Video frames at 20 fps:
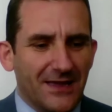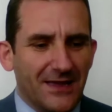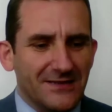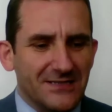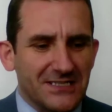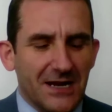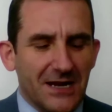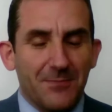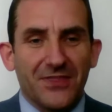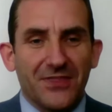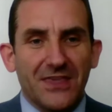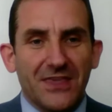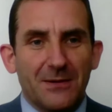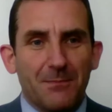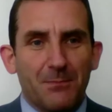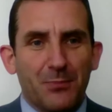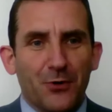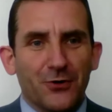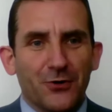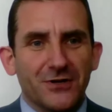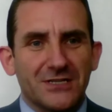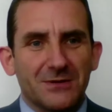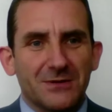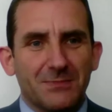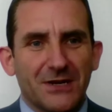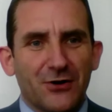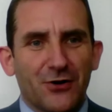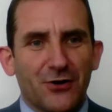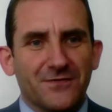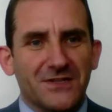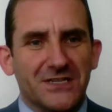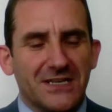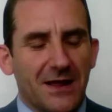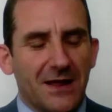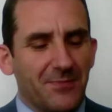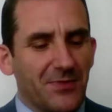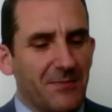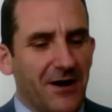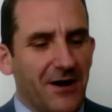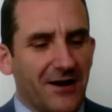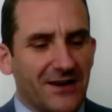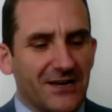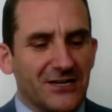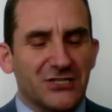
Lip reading: some of the employers have been overstepping the mark.